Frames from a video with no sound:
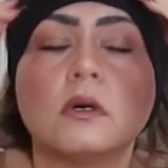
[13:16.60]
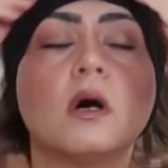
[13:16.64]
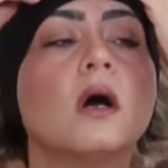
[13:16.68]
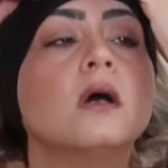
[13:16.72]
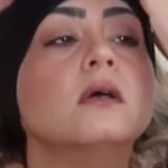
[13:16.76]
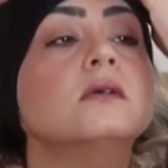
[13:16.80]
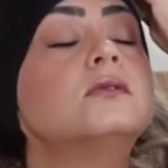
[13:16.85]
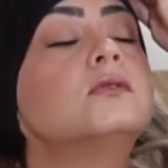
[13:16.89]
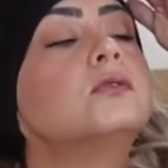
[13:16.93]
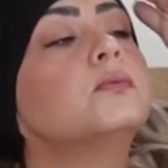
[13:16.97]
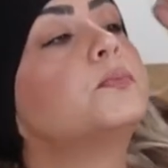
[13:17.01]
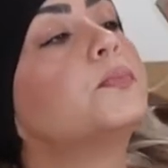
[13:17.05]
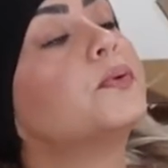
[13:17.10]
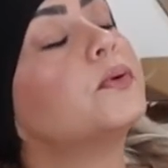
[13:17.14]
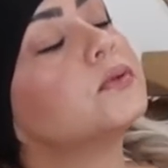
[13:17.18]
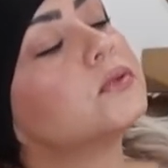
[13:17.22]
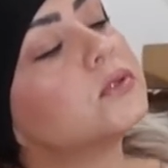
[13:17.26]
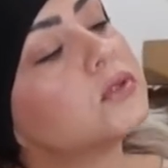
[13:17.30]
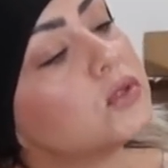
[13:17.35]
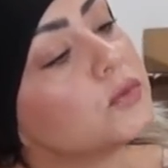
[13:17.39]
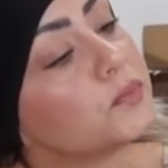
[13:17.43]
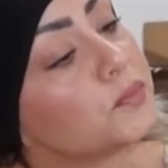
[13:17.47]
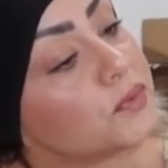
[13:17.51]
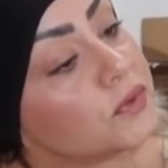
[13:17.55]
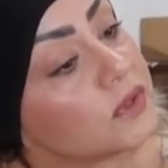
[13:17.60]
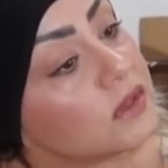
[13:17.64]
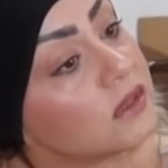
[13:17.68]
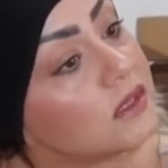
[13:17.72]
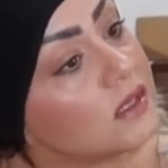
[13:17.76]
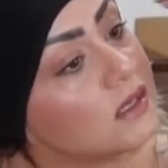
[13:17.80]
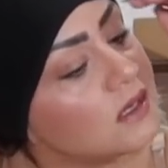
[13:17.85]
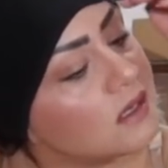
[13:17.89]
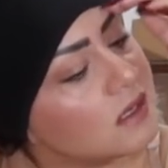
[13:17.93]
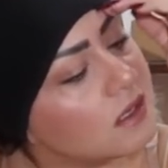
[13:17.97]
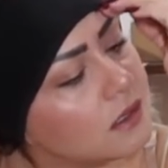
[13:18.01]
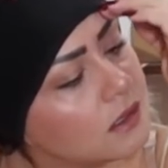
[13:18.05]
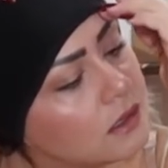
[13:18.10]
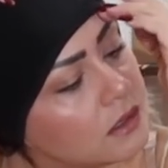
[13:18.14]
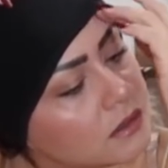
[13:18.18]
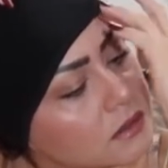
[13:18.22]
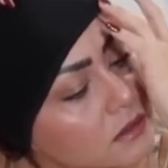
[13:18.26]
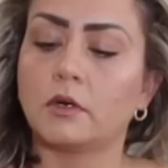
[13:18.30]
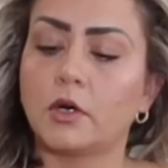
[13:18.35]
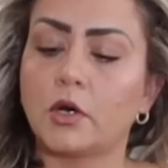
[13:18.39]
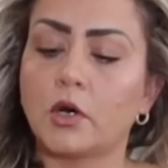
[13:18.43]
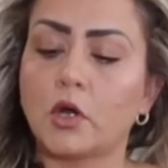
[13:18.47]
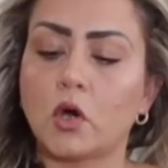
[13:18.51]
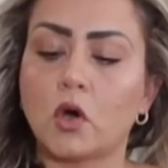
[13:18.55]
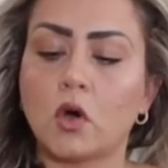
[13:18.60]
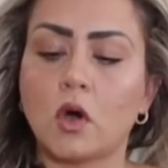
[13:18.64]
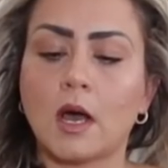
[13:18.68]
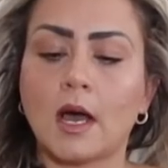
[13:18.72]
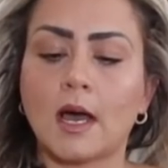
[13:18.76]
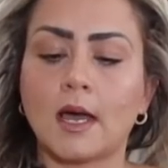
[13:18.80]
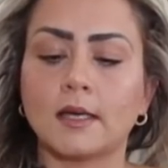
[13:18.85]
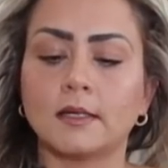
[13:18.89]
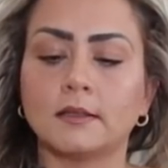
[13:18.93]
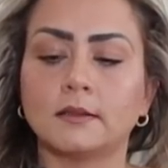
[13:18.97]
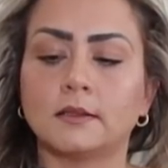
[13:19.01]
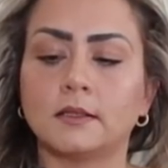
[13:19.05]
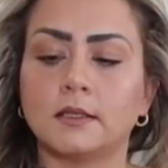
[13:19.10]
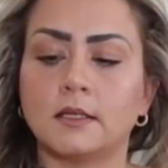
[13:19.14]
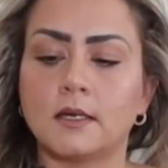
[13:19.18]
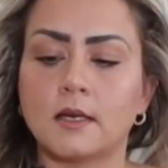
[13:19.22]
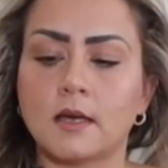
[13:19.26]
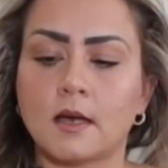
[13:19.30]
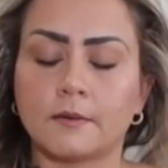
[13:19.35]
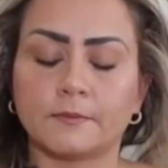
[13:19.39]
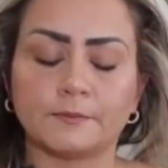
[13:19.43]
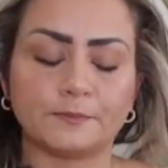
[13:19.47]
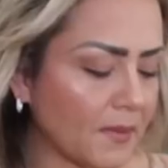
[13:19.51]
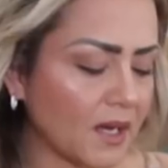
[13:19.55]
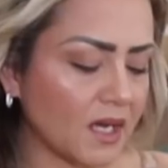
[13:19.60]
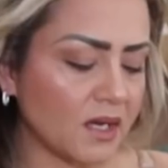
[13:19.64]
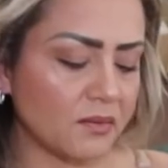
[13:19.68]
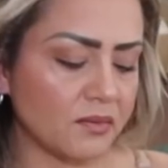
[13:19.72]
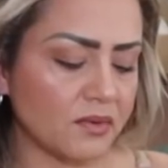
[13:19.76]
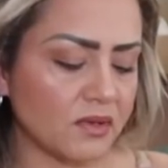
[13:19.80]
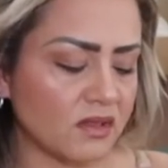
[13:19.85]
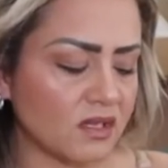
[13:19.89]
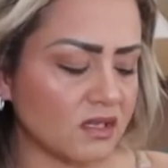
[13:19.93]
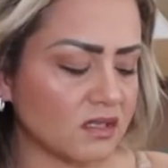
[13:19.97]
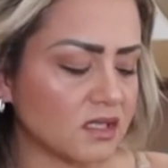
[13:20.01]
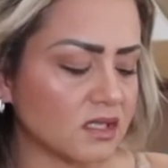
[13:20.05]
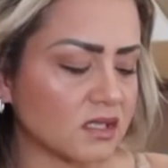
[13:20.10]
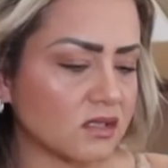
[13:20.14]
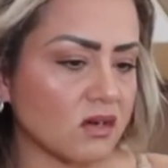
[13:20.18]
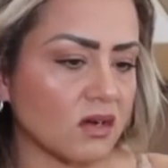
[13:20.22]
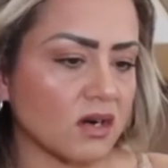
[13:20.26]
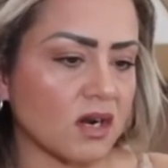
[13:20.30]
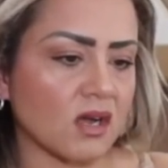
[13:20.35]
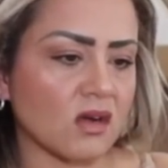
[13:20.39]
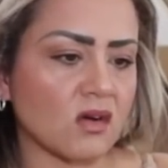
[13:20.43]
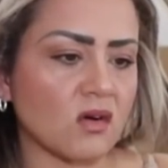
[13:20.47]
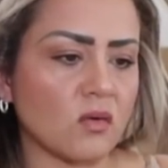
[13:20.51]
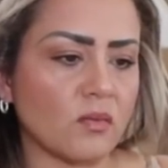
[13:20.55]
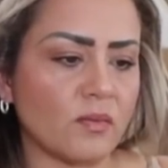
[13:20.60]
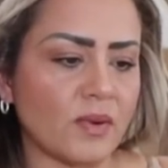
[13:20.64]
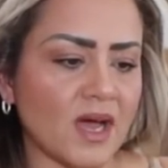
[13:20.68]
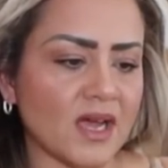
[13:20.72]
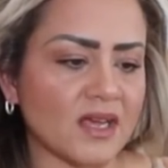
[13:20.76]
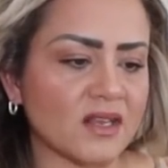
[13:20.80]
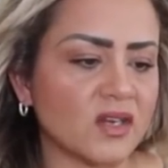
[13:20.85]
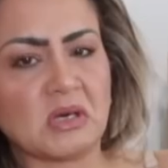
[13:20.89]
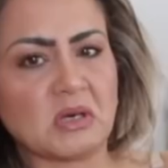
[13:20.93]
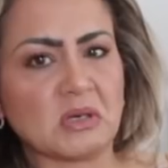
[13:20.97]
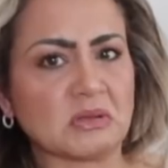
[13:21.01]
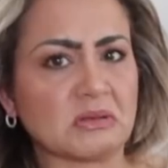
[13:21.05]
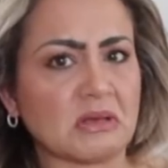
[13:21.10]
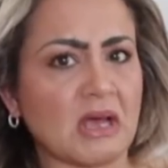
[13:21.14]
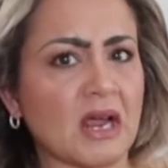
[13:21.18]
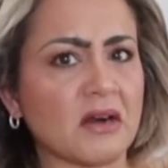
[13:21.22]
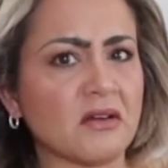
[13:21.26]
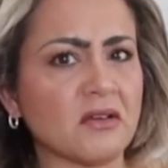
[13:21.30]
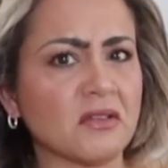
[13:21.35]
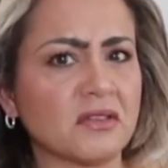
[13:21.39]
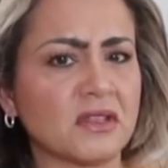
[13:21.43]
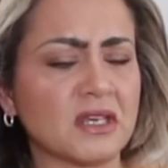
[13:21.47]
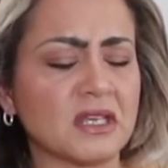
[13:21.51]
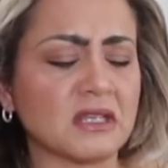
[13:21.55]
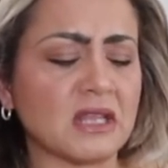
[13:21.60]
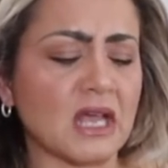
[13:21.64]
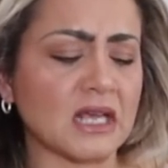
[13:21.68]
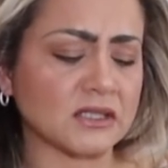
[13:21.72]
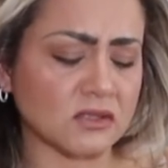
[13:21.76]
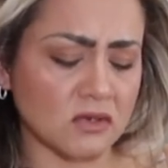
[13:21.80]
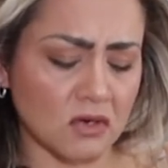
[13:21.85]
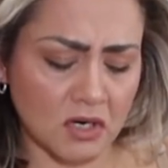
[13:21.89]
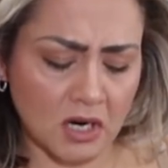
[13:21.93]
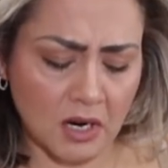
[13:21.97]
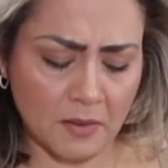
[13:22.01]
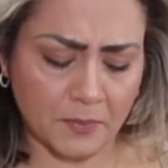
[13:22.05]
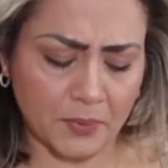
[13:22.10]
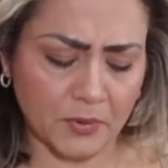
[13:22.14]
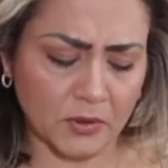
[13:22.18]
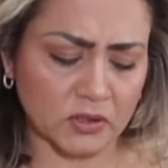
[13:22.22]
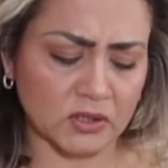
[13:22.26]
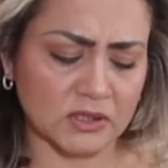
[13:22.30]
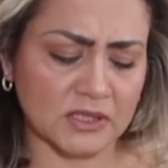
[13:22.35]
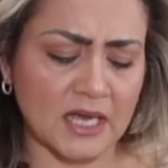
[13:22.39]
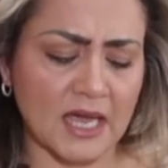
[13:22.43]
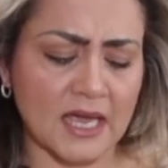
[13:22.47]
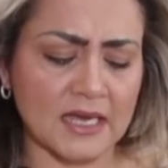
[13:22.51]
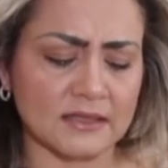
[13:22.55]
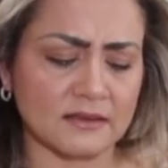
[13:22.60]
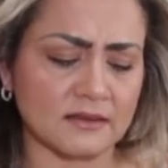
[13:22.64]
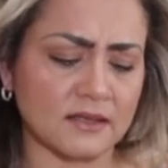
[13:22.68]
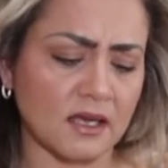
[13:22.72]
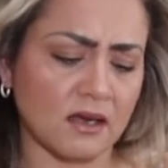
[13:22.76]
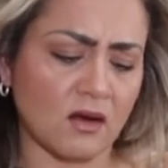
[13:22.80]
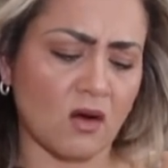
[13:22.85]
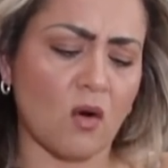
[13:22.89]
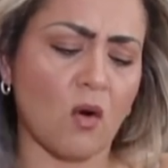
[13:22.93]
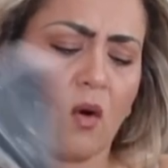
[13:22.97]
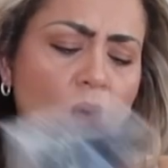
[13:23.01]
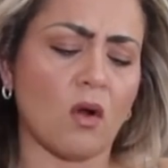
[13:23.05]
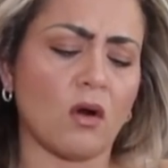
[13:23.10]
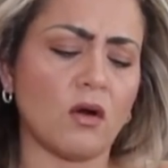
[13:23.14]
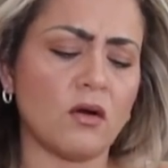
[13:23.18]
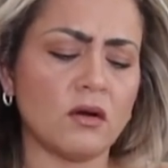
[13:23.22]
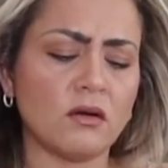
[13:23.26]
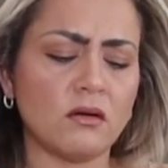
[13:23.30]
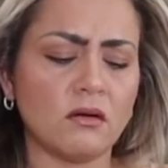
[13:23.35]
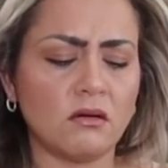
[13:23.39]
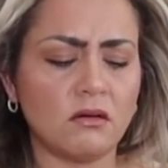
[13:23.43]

I'm supposed to put this. No idea. Maybe this is gonna go back. Because I don't think that's gonna protect the cold.